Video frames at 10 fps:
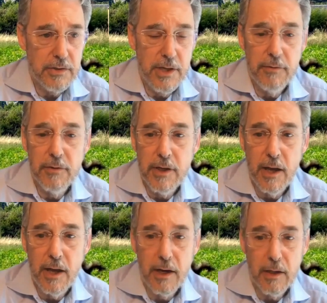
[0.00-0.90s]
definitely
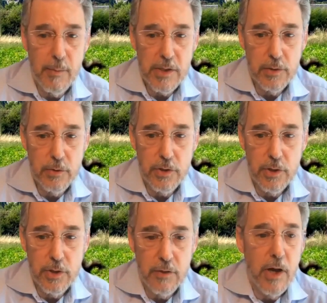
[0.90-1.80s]
not a climate solution
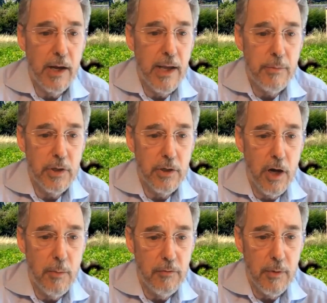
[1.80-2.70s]
if you're not capturing
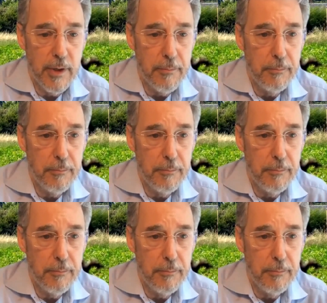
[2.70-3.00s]
carbon from it.